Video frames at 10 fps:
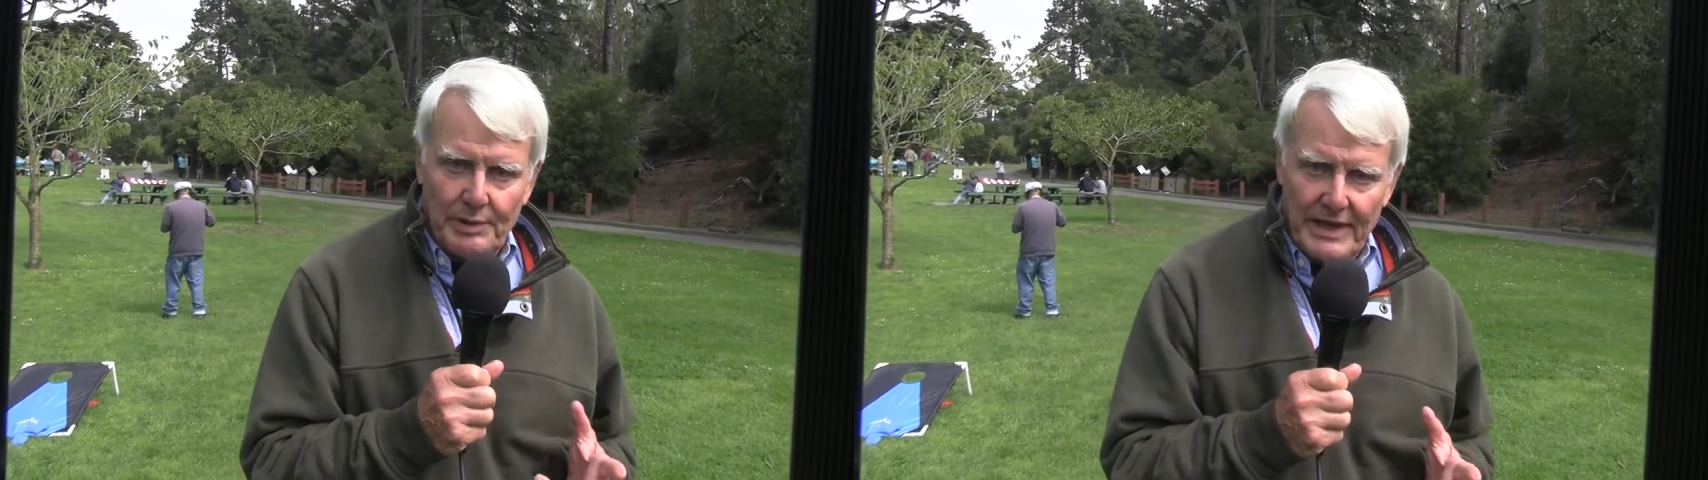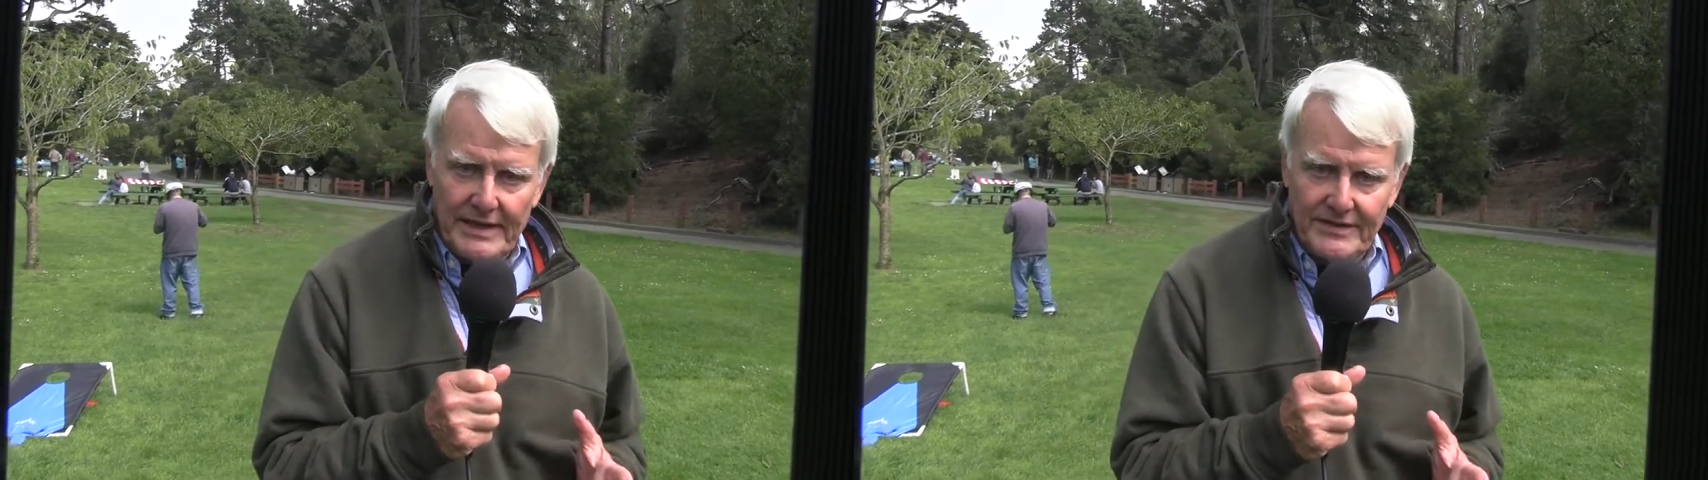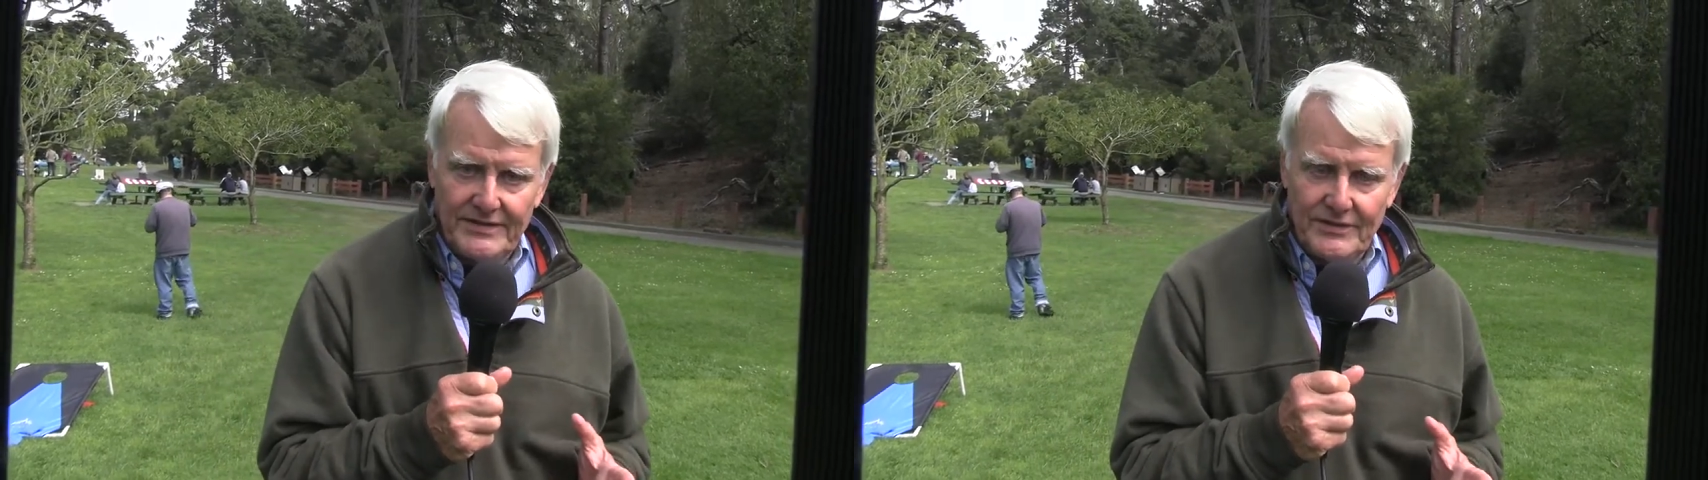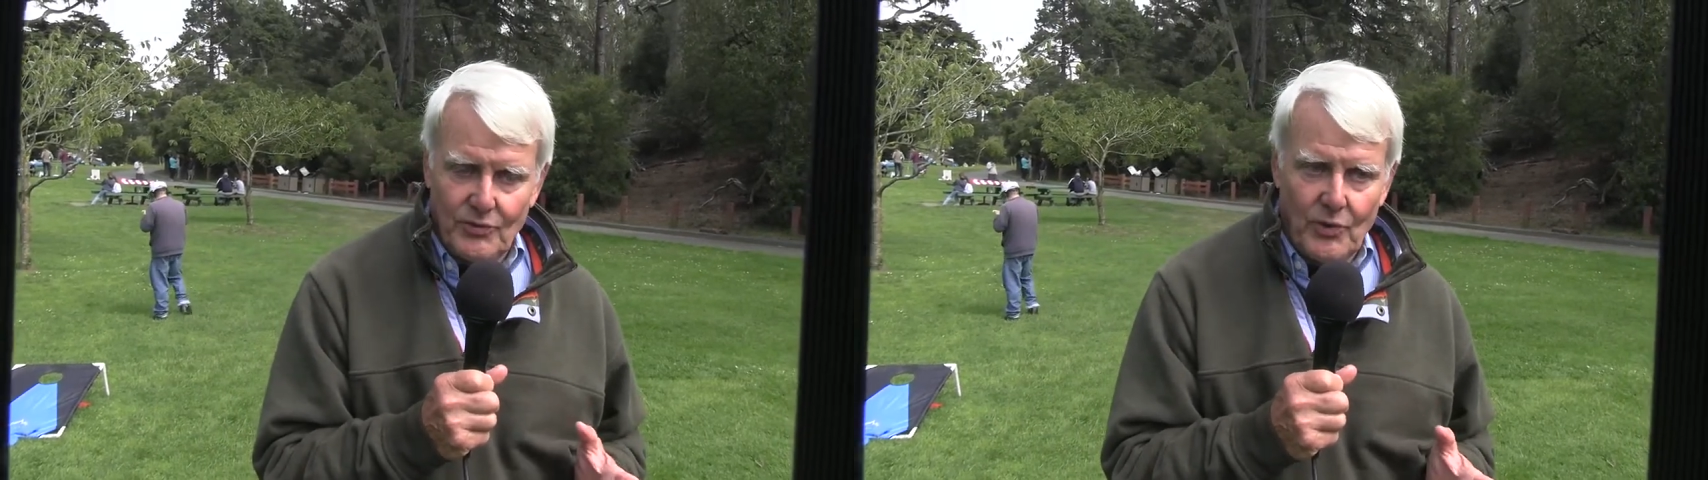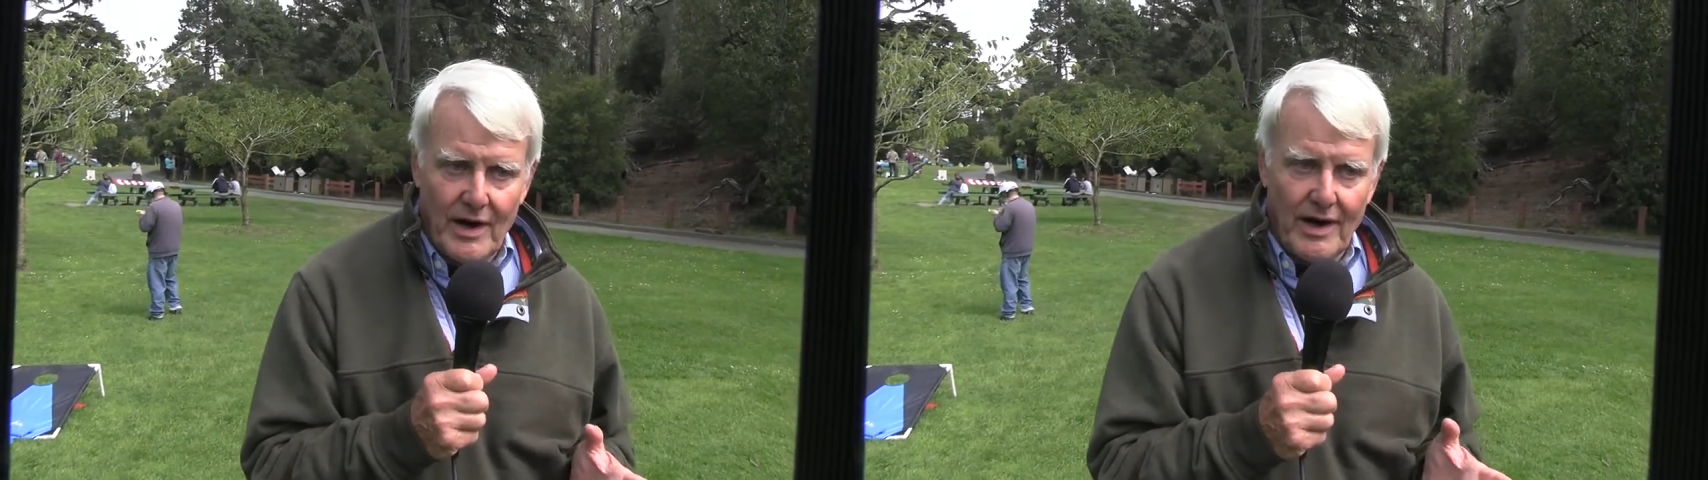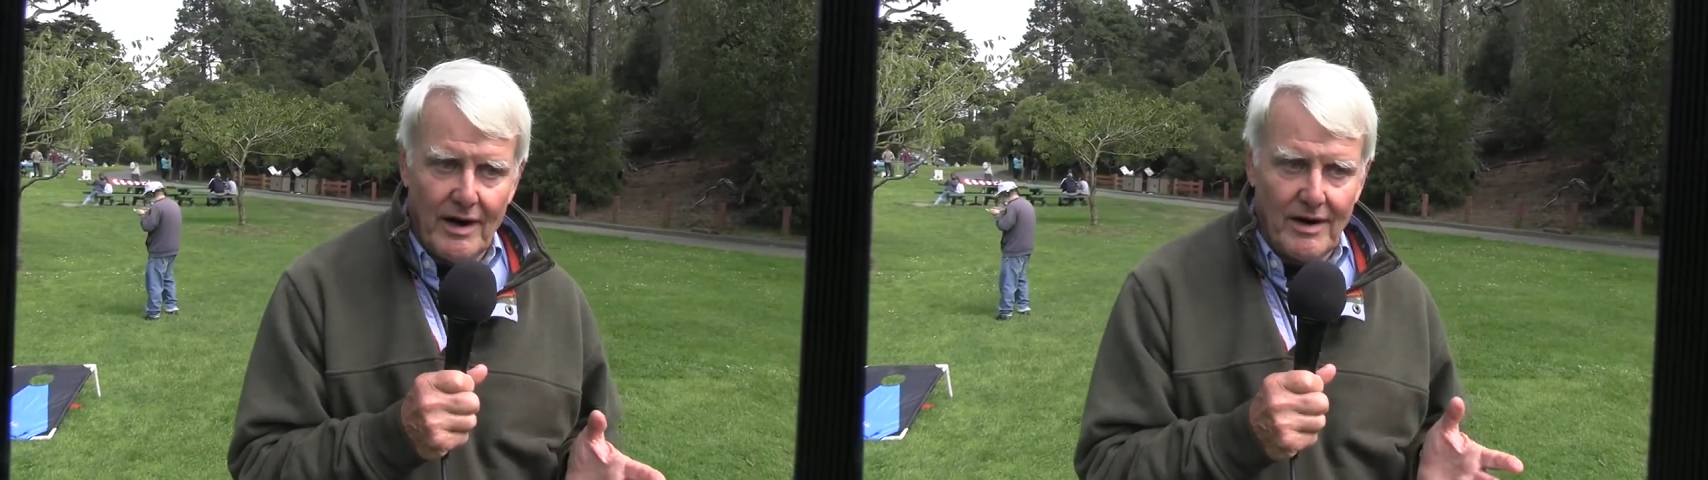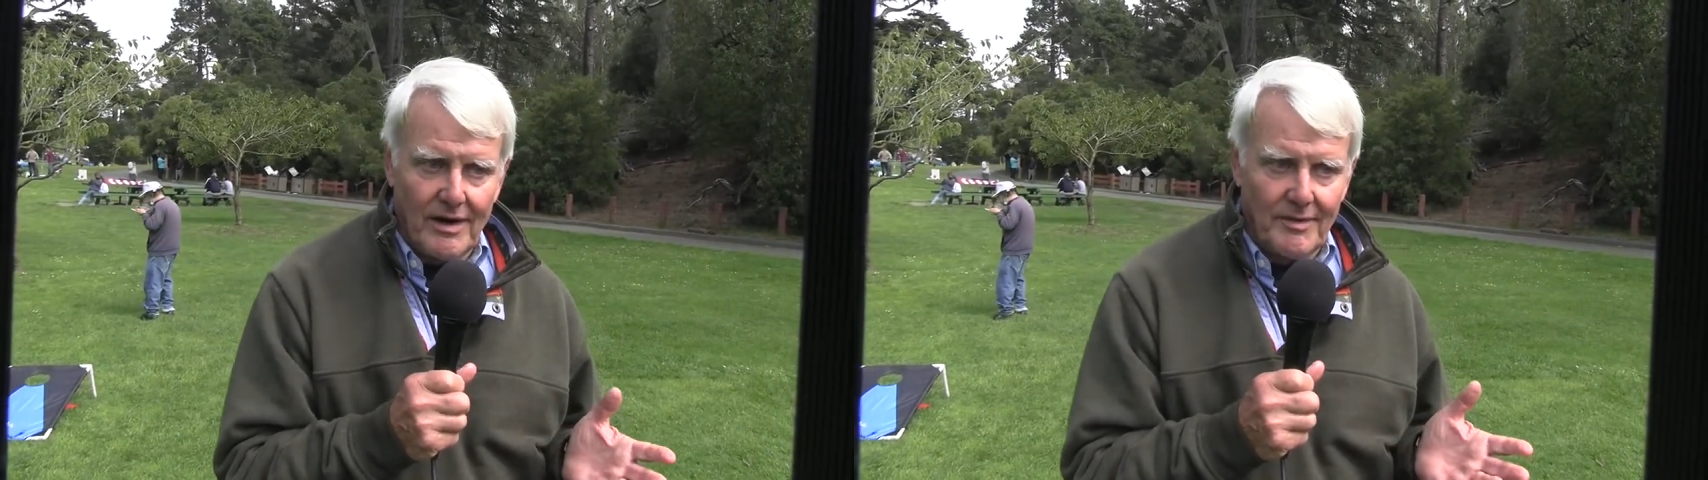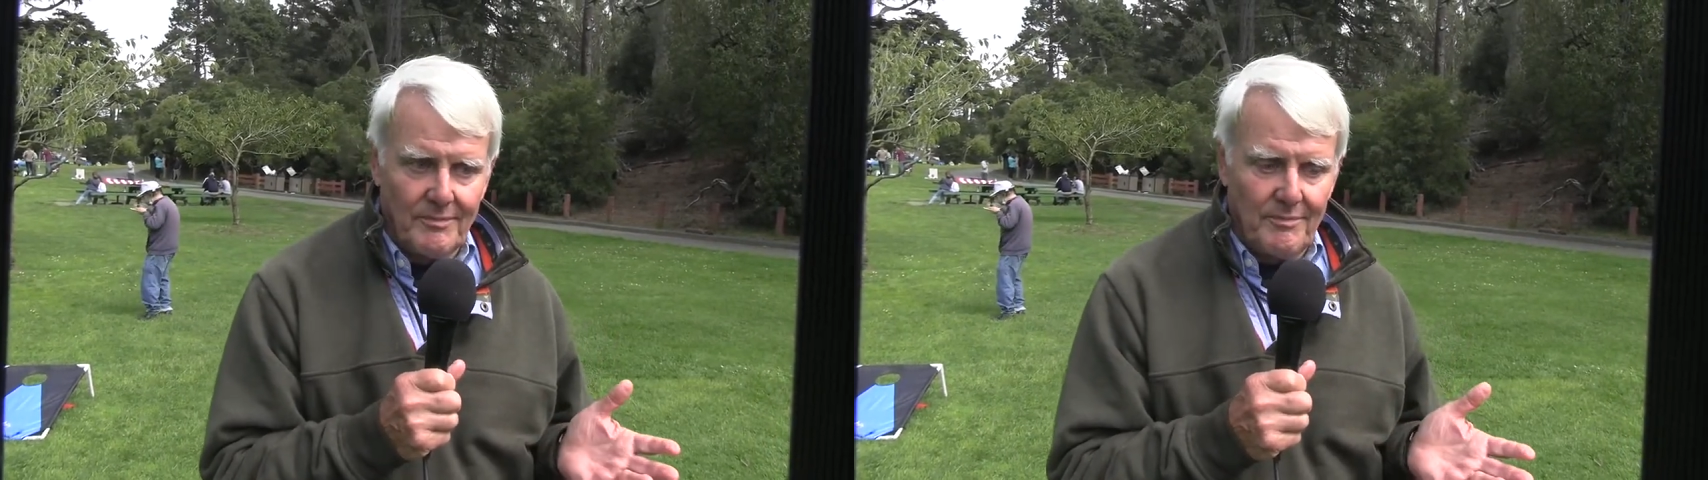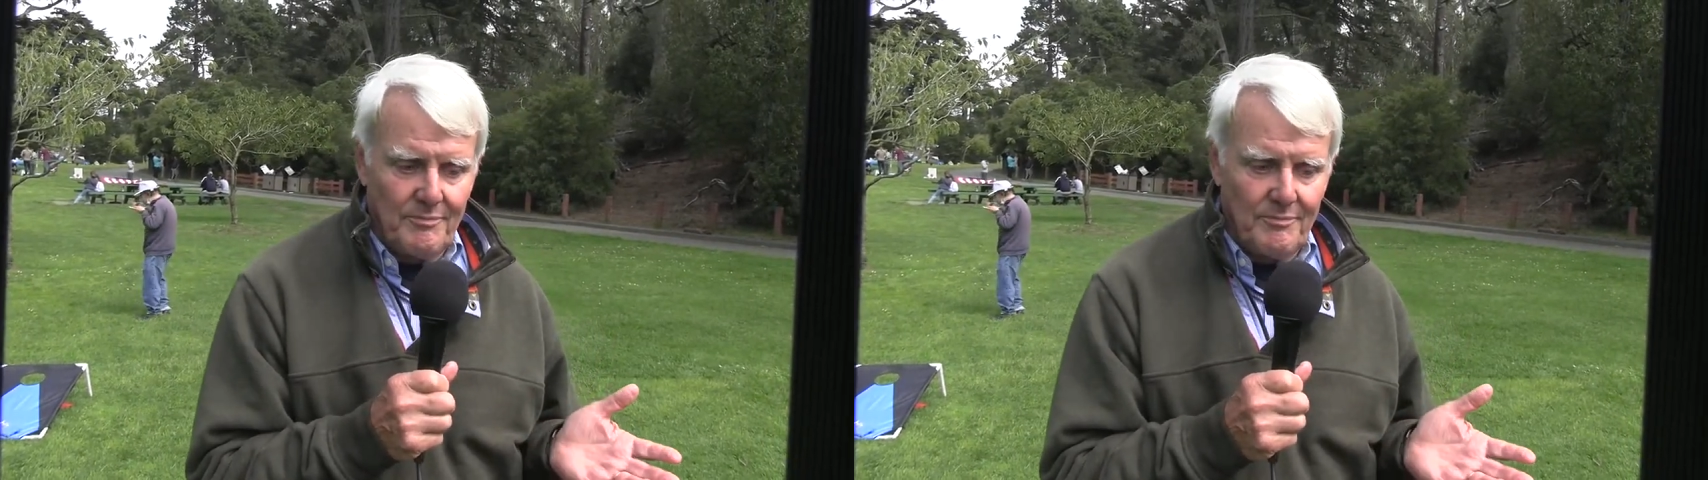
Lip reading: place where